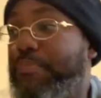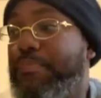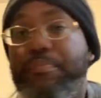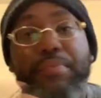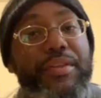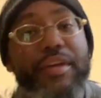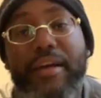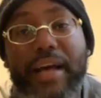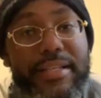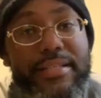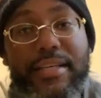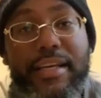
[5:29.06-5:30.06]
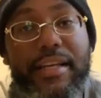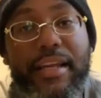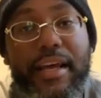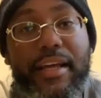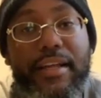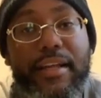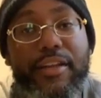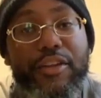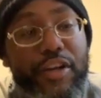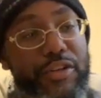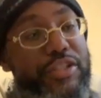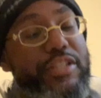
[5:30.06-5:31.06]
But they're not seeing that.
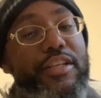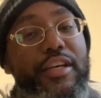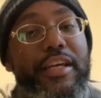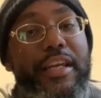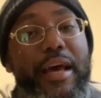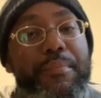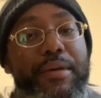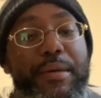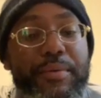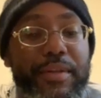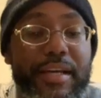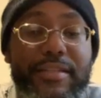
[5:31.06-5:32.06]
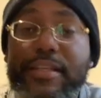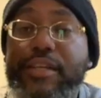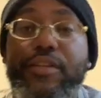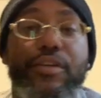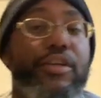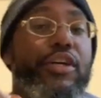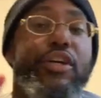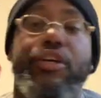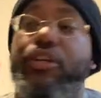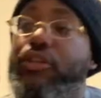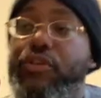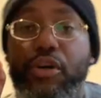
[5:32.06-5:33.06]
They're just looking at people that's either,
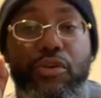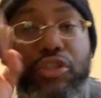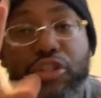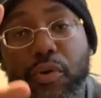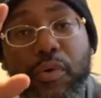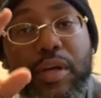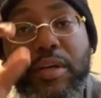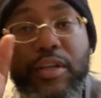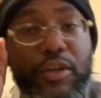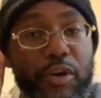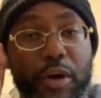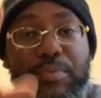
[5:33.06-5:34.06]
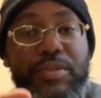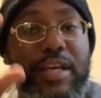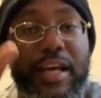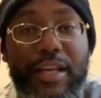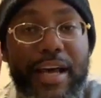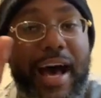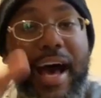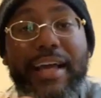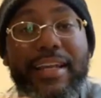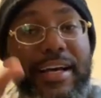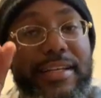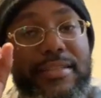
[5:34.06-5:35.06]
showing, you know what I'm saying, the
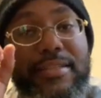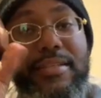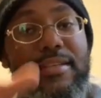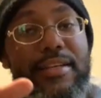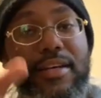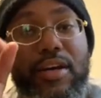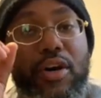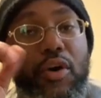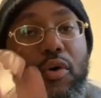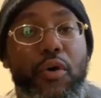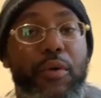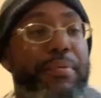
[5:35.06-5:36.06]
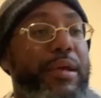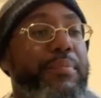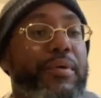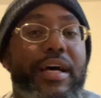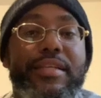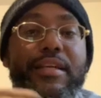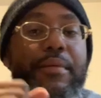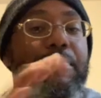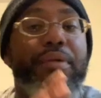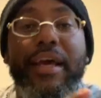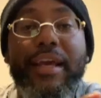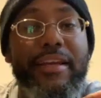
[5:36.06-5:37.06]
highlights, or people that's
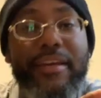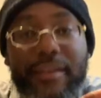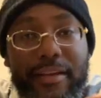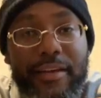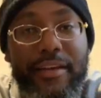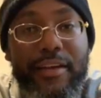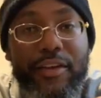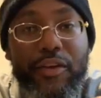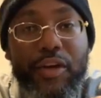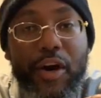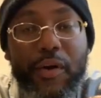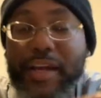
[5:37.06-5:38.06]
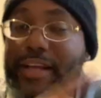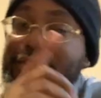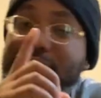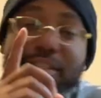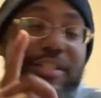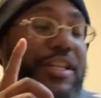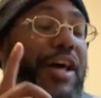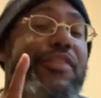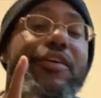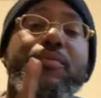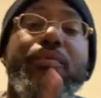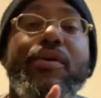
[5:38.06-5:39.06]
complaining, and there's
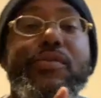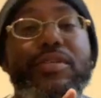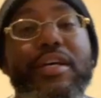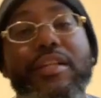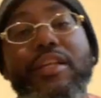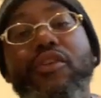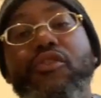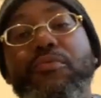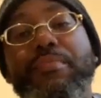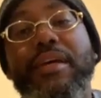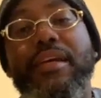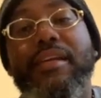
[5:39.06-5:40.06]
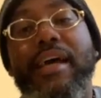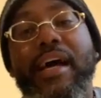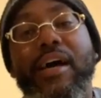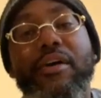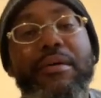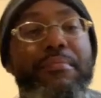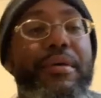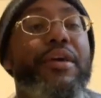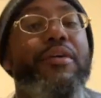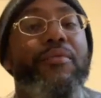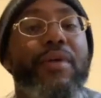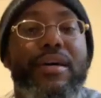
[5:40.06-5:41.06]
nothing worse than you being down and being
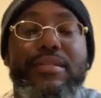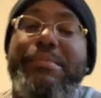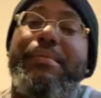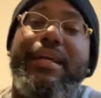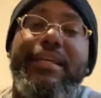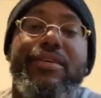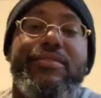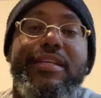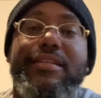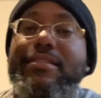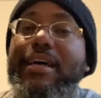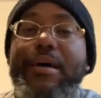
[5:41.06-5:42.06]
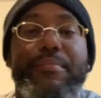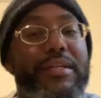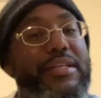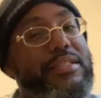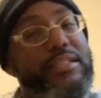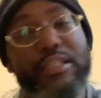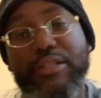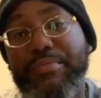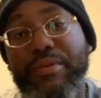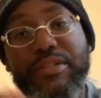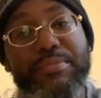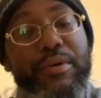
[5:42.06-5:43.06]
around somebody else that's down, because it just
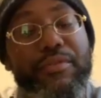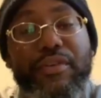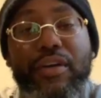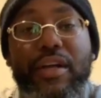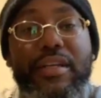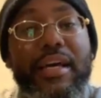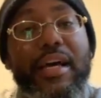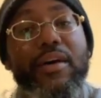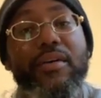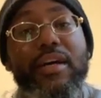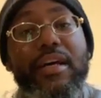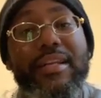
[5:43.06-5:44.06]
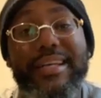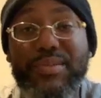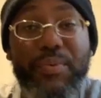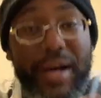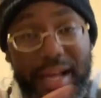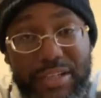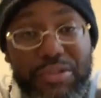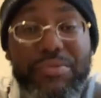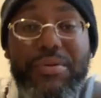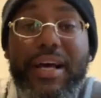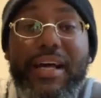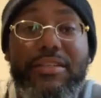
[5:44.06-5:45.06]
brings both of y'all down. That's why I do
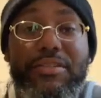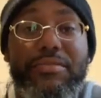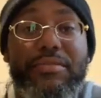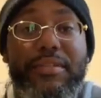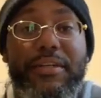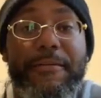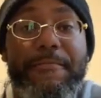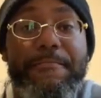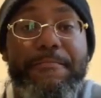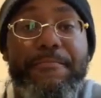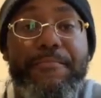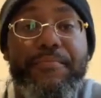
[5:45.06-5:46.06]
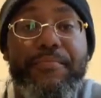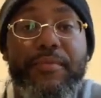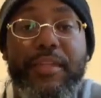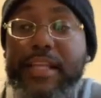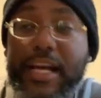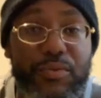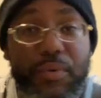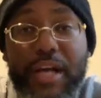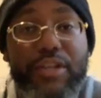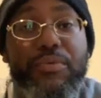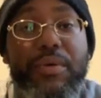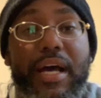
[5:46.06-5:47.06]
what I do. That's why I
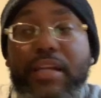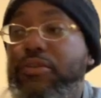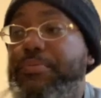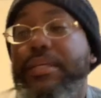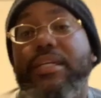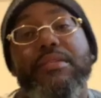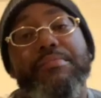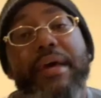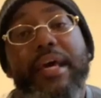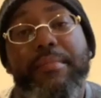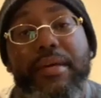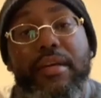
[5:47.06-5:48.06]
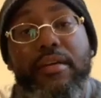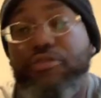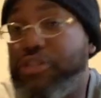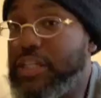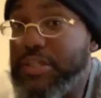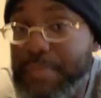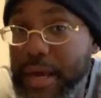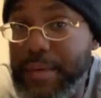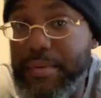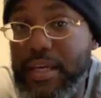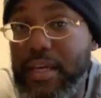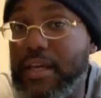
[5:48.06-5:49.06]
do what I do, because maybe, just
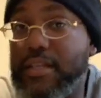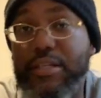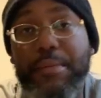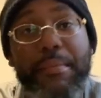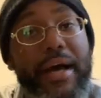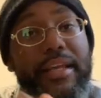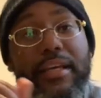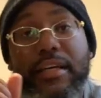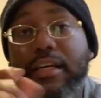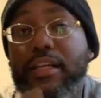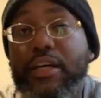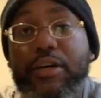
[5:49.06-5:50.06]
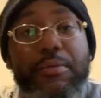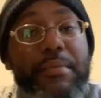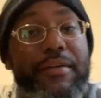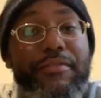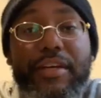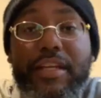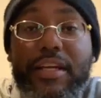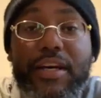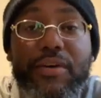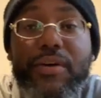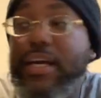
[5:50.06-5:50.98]
maybe, somebody will click on my video,